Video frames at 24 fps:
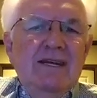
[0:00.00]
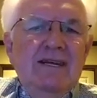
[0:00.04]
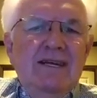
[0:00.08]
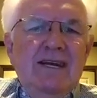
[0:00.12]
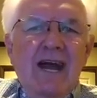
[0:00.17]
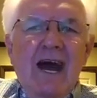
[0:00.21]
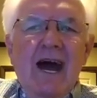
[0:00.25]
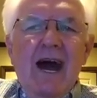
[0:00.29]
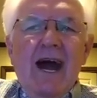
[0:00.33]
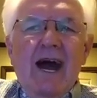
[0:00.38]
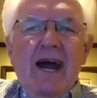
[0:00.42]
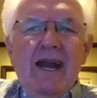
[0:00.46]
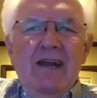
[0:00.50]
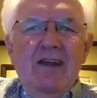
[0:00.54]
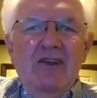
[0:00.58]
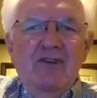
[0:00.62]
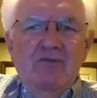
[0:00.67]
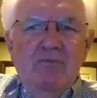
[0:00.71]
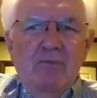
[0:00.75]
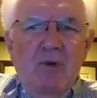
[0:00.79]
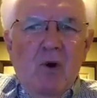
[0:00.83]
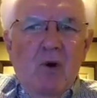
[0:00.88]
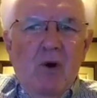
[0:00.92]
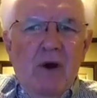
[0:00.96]
God
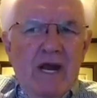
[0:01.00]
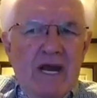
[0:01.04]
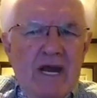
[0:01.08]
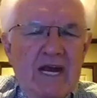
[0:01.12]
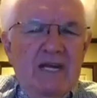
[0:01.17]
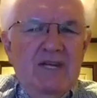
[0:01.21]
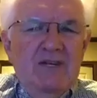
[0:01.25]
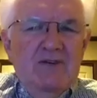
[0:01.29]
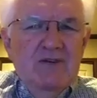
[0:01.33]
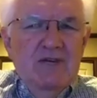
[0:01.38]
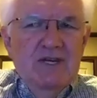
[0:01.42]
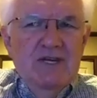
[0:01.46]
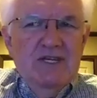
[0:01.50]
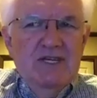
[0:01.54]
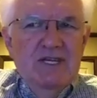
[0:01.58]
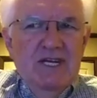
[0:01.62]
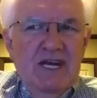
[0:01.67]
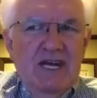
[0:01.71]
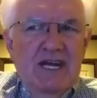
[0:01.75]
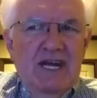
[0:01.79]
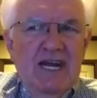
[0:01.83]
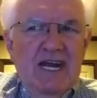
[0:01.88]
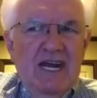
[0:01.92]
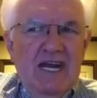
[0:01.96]
is more
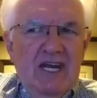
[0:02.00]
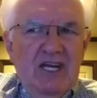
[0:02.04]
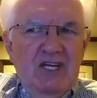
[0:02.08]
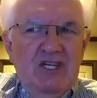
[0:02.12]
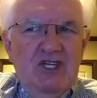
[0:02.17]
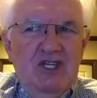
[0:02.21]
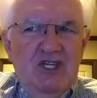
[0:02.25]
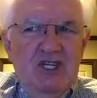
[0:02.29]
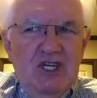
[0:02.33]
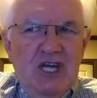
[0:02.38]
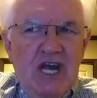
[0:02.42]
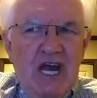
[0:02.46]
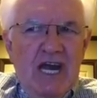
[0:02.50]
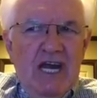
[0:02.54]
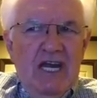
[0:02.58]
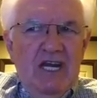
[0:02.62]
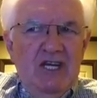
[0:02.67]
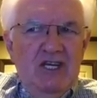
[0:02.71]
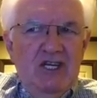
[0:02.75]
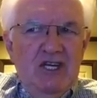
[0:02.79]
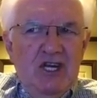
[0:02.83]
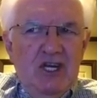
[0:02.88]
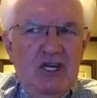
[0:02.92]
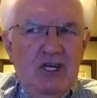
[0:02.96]
interested in
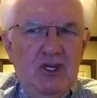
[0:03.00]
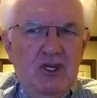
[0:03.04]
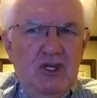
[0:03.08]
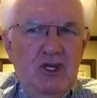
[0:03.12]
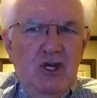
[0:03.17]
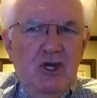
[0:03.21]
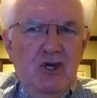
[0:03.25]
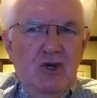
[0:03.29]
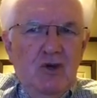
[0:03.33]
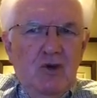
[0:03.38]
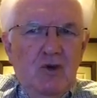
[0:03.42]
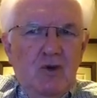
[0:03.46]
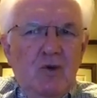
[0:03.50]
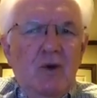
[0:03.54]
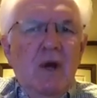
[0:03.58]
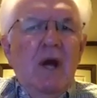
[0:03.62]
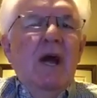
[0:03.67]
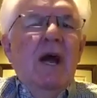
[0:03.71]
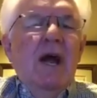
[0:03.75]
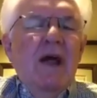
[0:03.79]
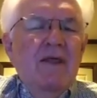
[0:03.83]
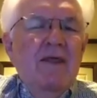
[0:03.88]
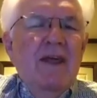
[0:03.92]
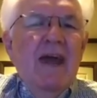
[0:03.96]
changing you
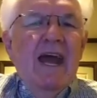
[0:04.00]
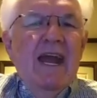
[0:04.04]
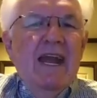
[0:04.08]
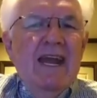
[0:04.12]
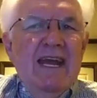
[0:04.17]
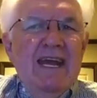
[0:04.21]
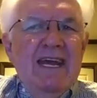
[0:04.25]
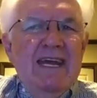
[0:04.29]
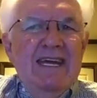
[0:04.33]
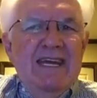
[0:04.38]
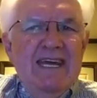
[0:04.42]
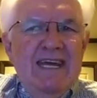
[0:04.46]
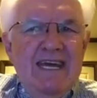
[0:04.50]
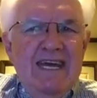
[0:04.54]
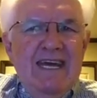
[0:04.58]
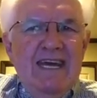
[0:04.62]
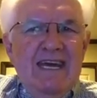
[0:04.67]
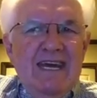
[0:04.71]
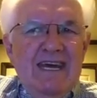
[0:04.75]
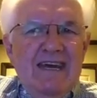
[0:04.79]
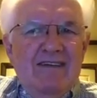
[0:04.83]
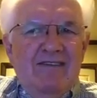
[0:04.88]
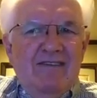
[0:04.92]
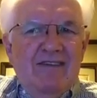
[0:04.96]
than He
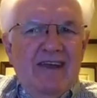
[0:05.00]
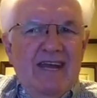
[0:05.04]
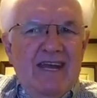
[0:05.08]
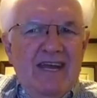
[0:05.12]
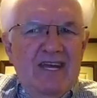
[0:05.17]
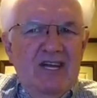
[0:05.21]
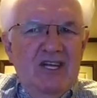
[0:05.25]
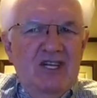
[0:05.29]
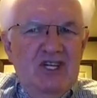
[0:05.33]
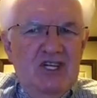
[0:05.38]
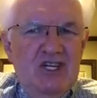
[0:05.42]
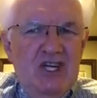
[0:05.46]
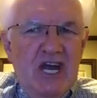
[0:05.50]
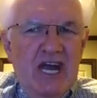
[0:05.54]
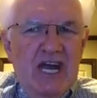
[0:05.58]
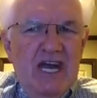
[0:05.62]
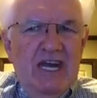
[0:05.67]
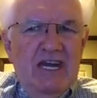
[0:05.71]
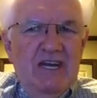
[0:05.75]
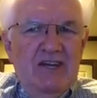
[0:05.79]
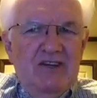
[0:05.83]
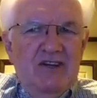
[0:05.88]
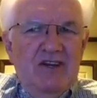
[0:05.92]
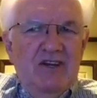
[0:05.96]
is in
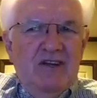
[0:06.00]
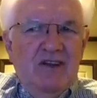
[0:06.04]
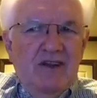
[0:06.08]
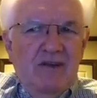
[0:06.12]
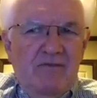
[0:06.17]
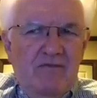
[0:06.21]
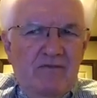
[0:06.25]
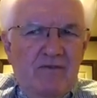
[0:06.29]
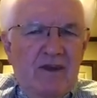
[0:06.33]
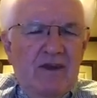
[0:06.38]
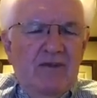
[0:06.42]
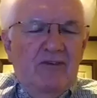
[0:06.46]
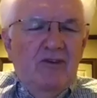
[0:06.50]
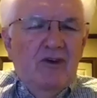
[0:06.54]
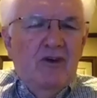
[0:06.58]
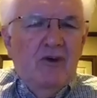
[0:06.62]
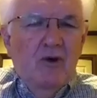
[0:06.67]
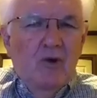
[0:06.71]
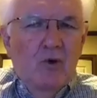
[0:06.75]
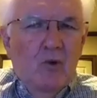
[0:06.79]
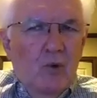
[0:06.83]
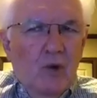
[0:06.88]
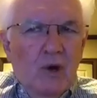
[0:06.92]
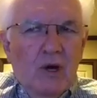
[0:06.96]
changing the
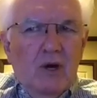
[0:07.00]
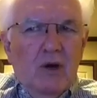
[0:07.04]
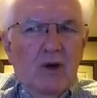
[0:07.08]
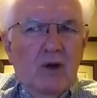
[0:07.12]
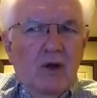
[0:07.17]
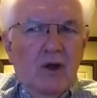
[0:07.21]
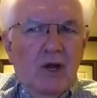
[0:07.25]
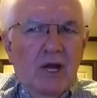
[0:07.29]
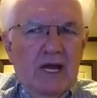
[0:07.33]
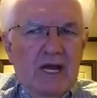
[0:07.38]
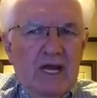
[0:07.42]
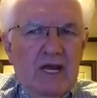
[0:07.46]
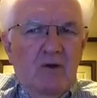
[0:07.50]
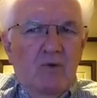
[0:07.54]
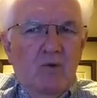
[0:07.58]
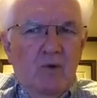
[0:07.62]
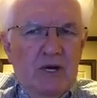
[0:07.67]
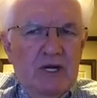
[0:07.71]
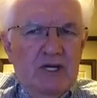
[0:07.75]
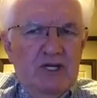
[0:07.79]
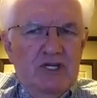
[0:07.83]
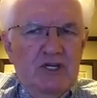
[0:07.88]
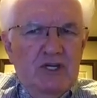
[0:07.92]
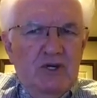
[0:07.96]
physical world in
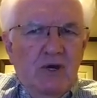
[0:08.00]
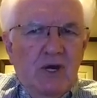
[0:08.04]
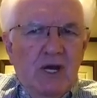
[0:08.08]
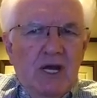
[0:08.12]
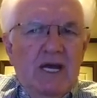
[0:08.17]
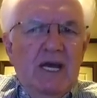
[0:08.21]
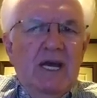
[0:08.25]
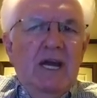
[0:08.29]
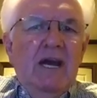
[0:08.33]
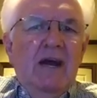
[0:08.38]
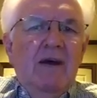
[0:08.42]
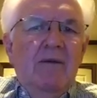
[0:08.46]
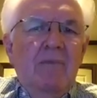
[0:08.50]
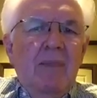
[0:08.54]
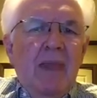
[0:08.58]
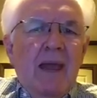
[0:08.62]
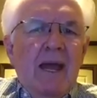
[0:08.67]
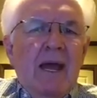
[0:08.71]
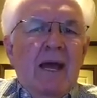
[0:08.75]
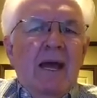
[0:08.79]
which you live.